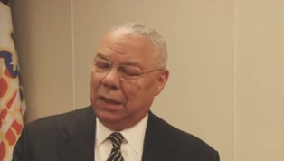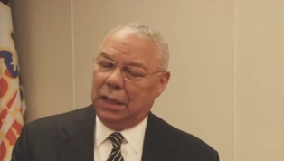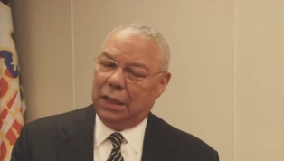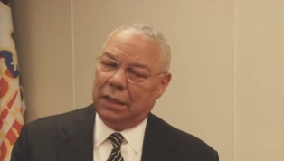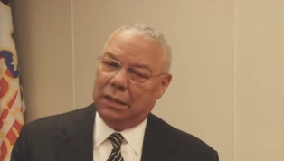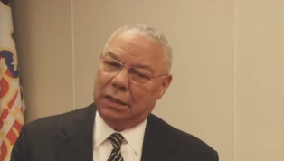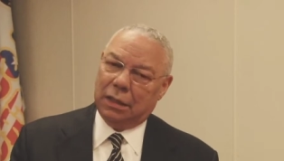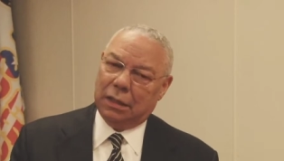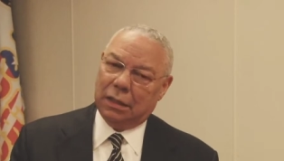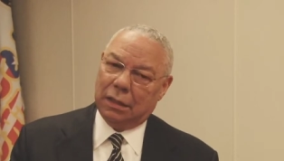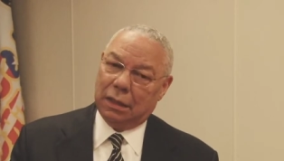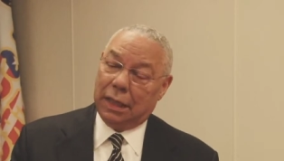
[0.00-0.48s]

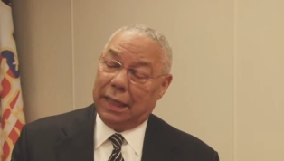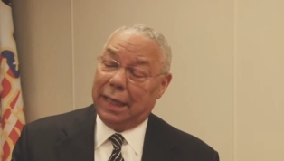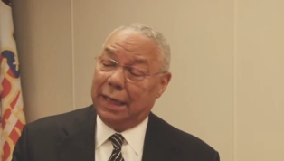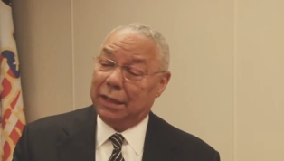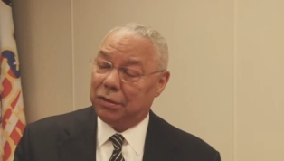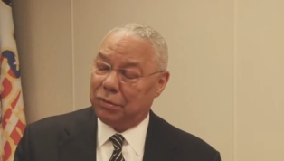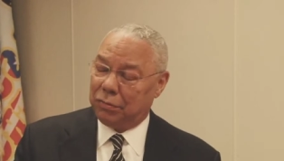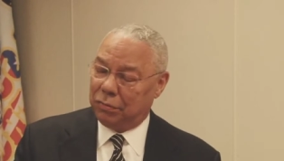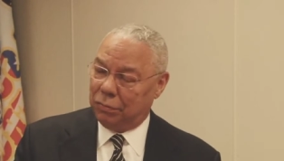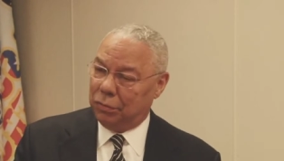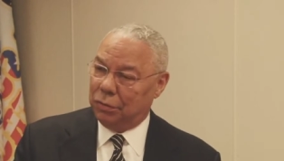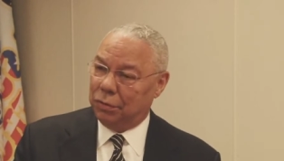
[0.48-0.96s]
And then the
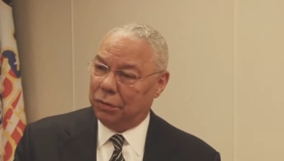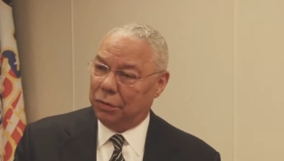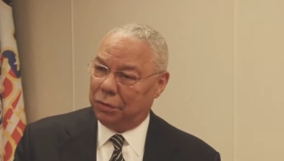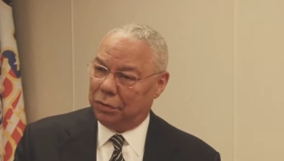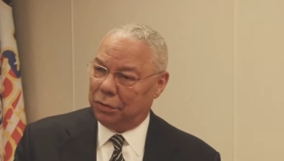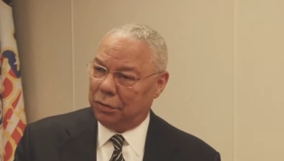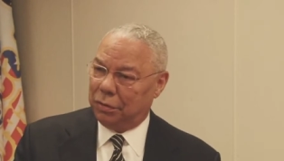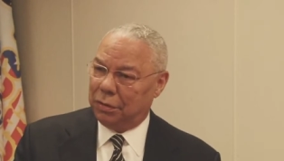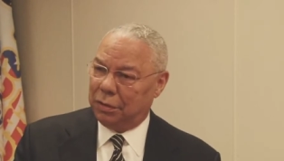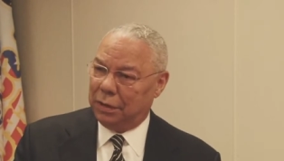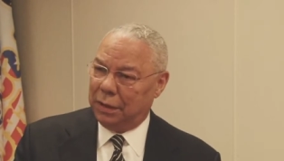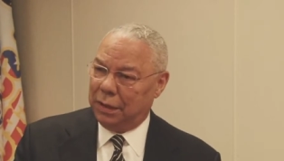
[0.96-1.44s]
last rule,
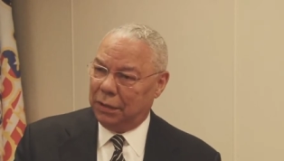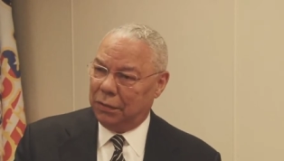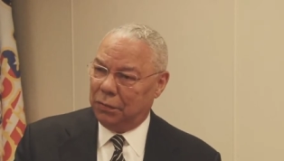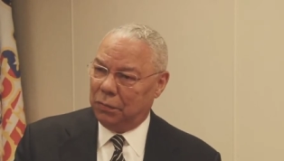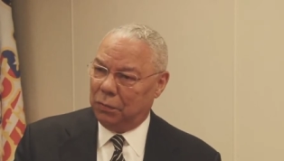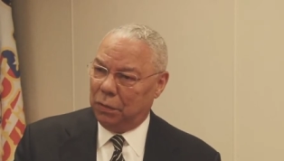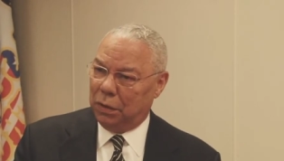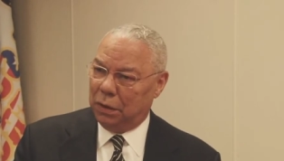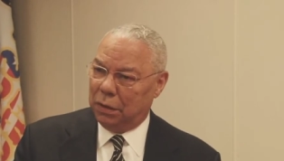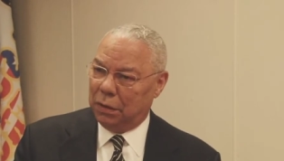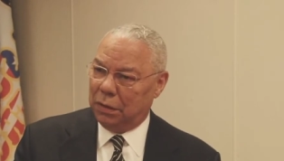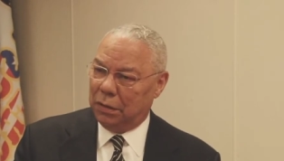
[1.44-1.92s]
the 13th
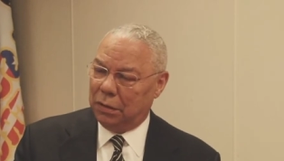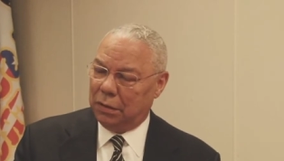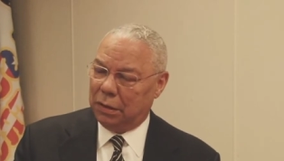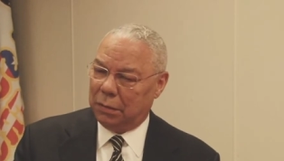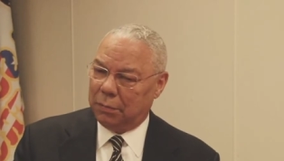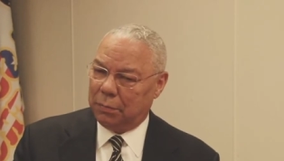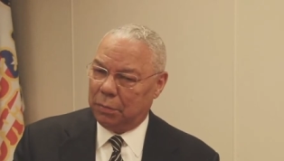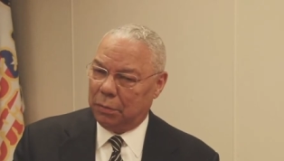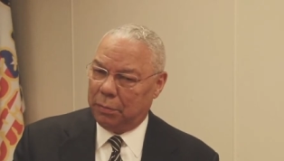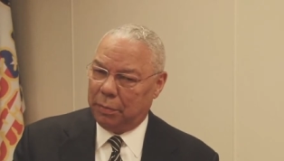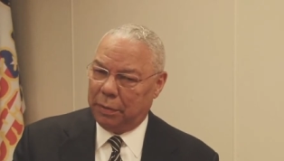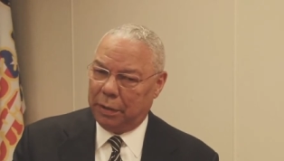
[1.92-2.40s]
one, is
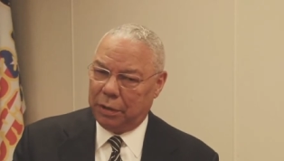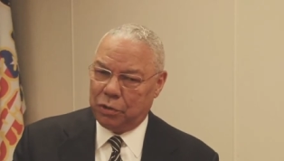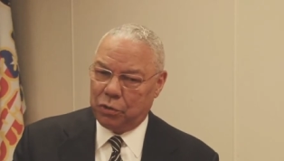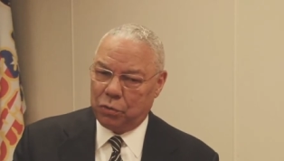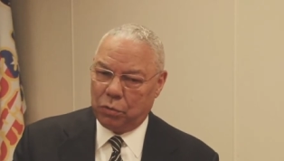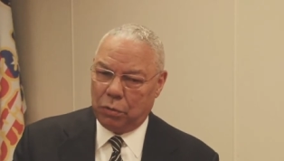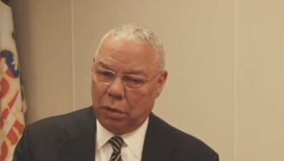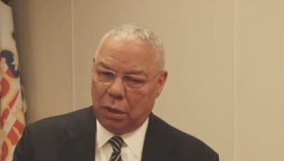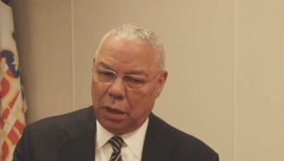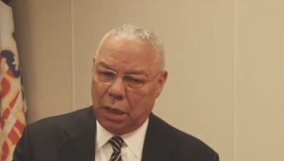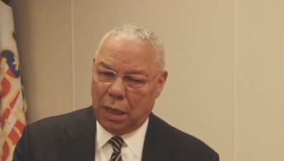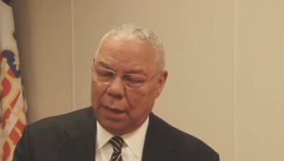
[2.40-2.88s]

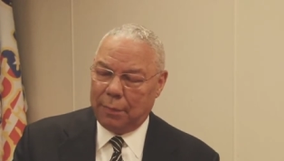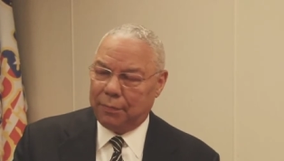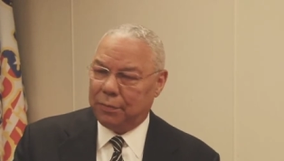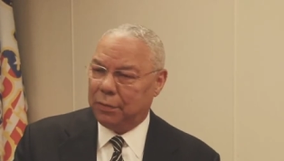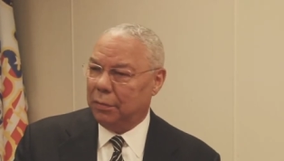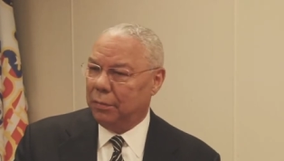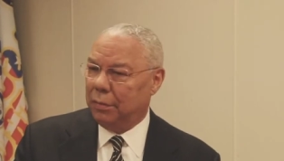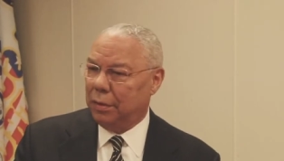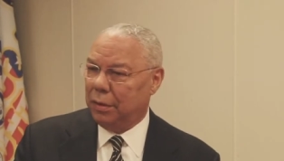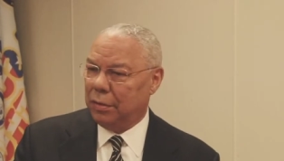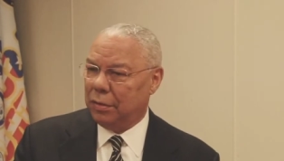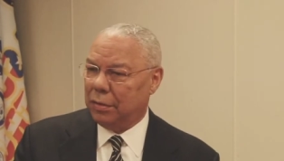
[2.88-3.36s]
perpetual
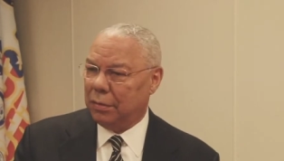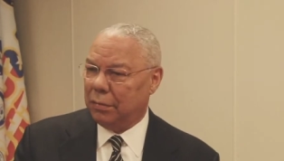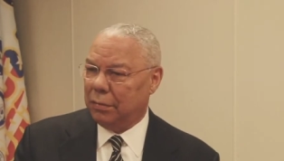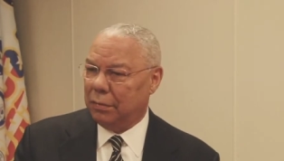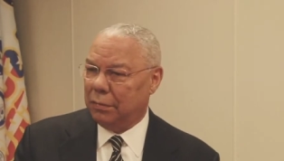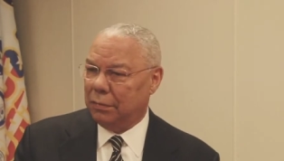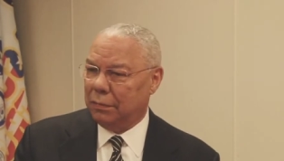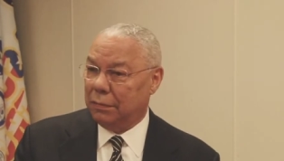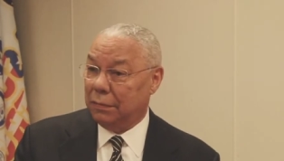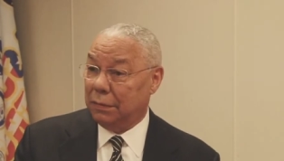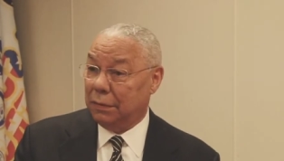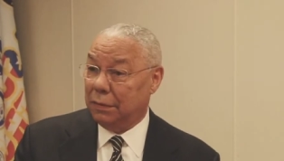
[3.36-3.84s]
optimism
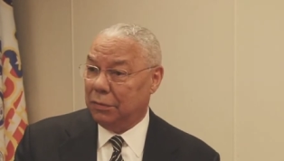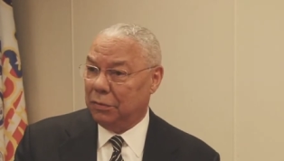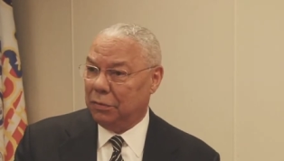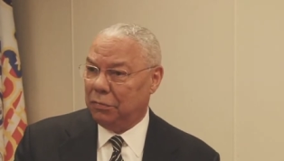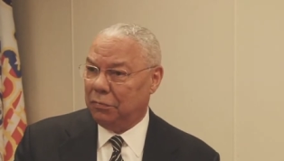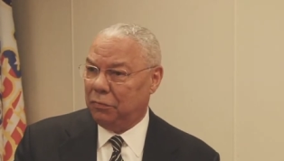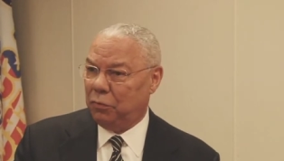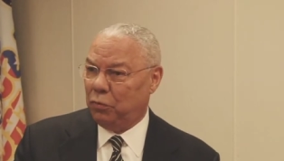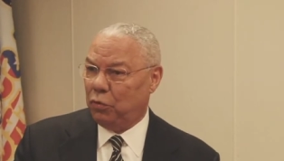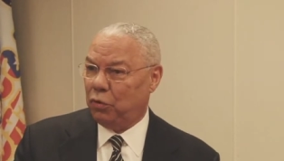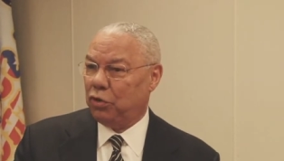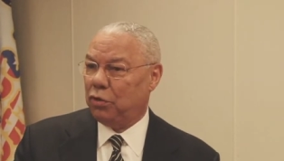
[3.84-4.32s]
is a
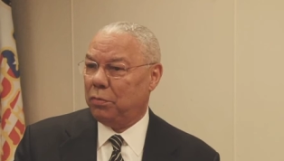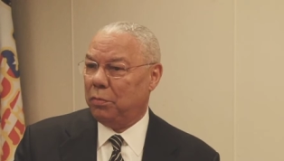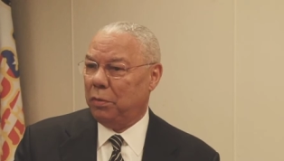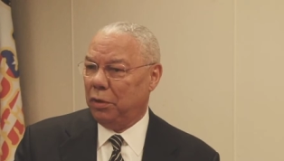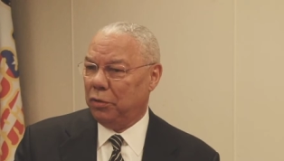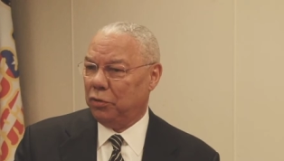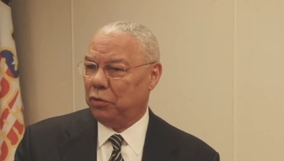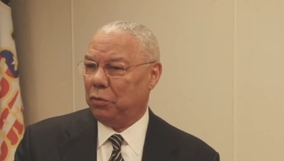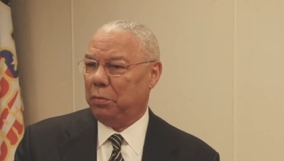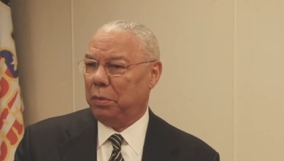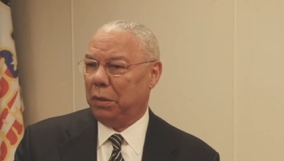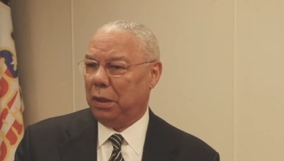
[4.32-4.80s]
force
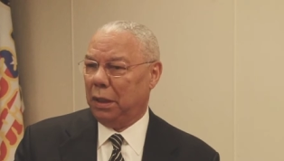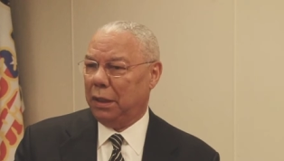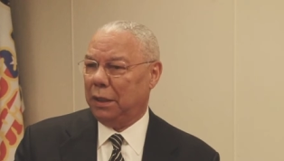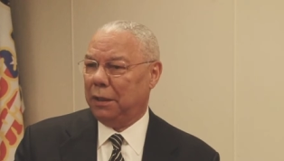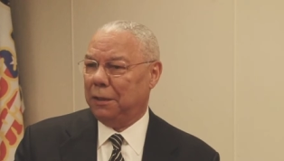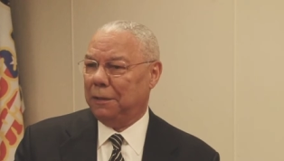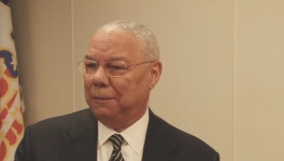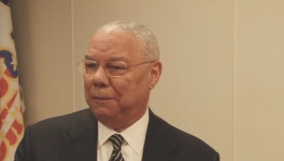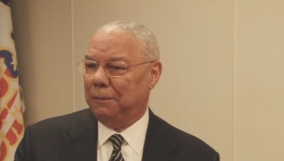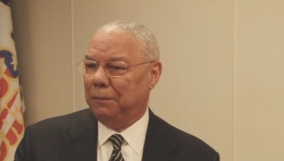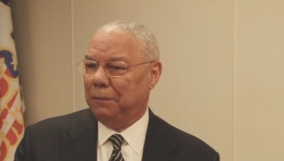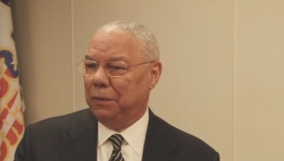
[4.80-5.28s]

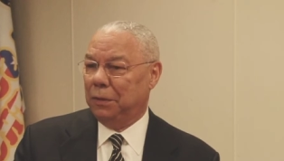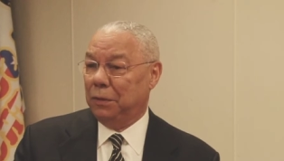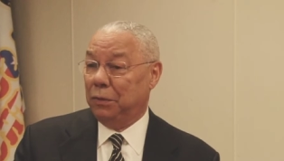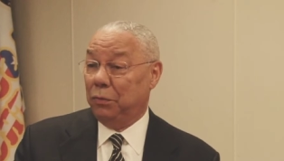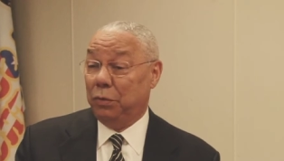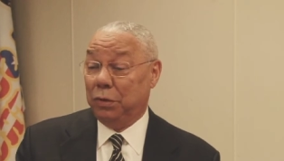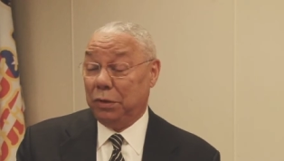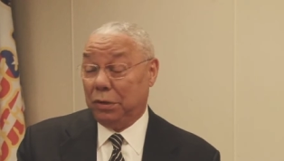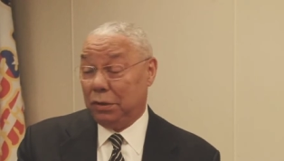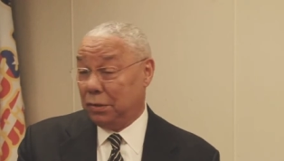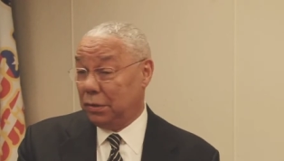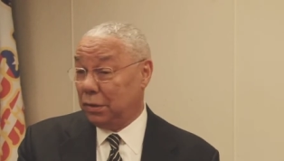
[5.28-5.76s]
multiplier
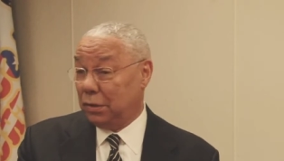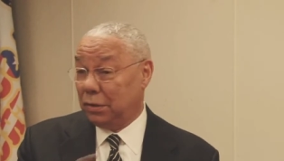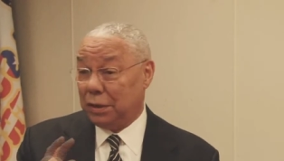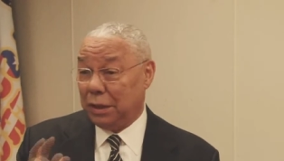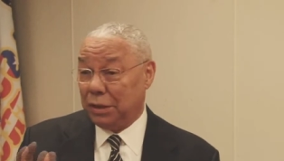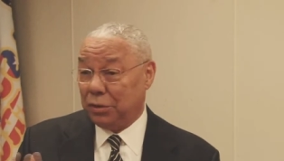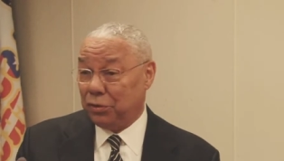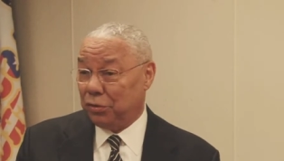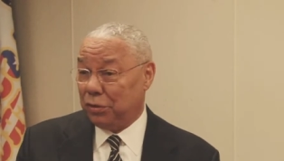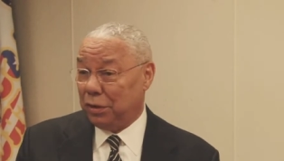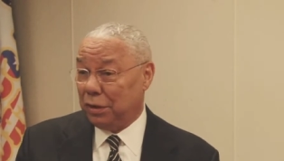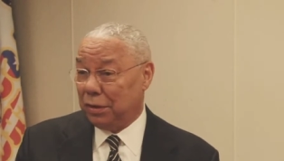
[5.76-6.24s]
which is
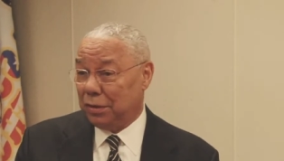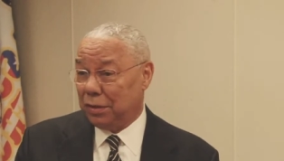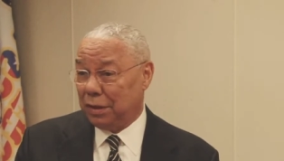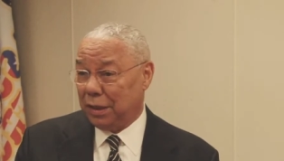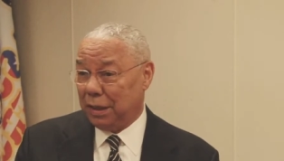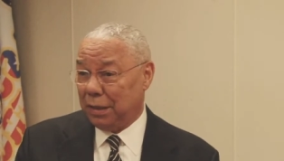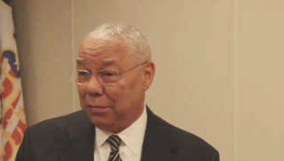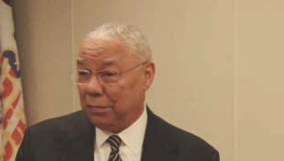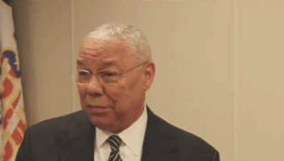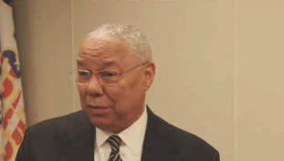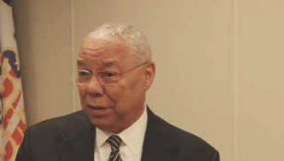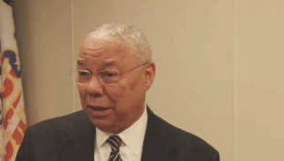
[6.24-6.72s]
essentially the
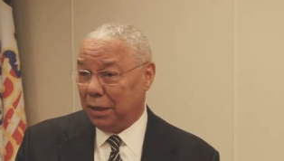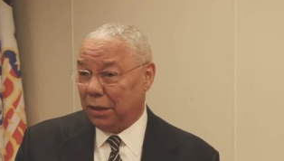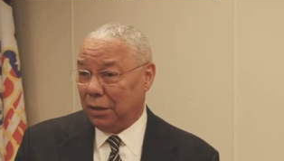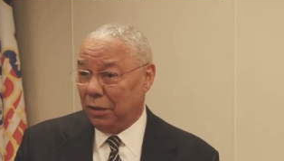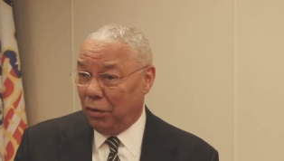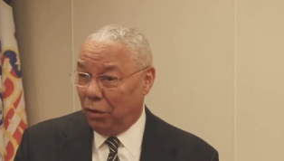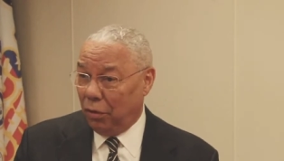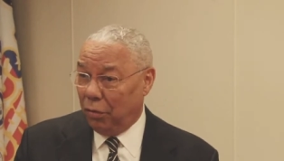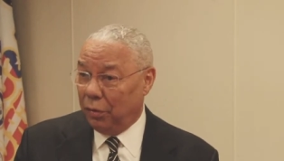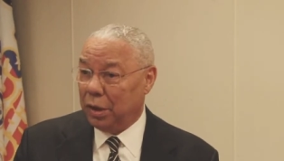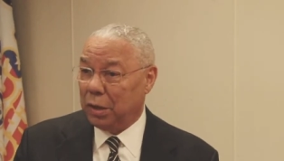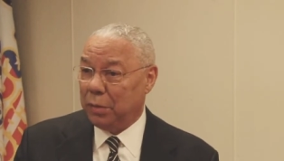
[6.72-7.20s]
same thing.
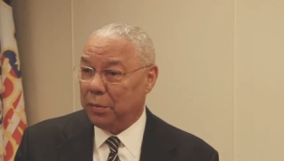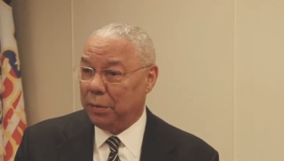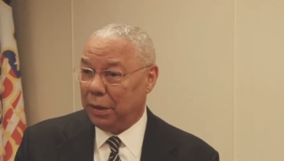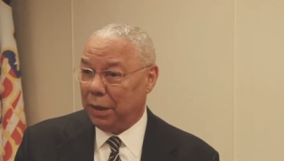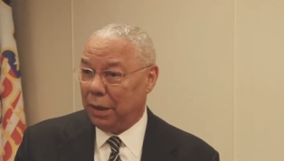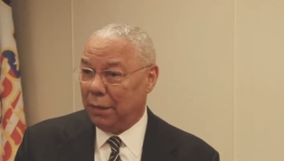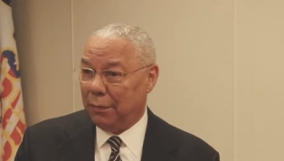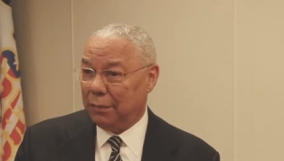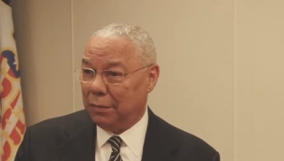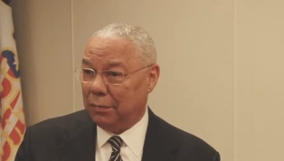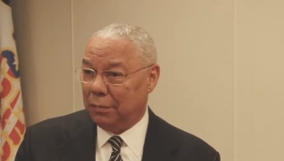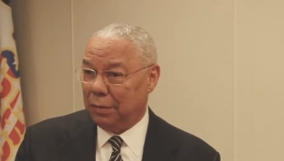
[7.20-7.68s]
Always be
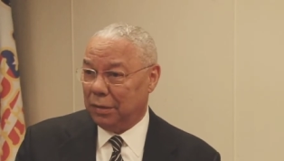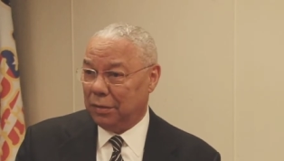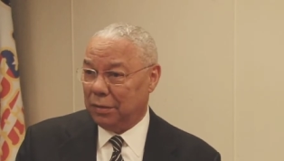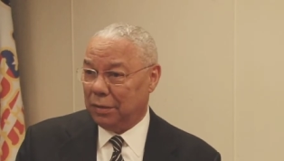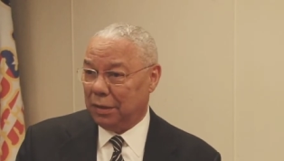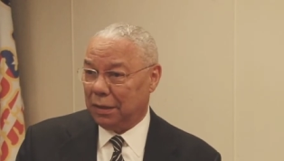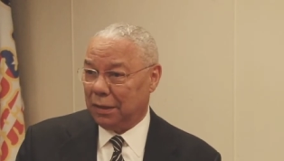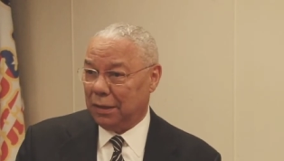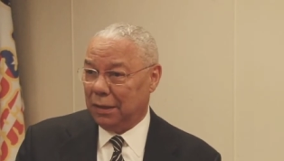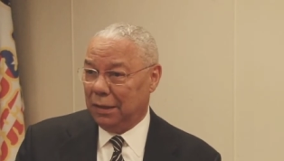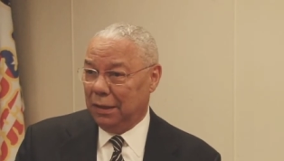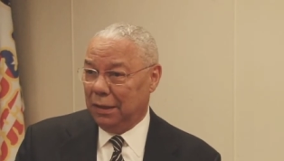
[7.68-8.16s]
optimistic.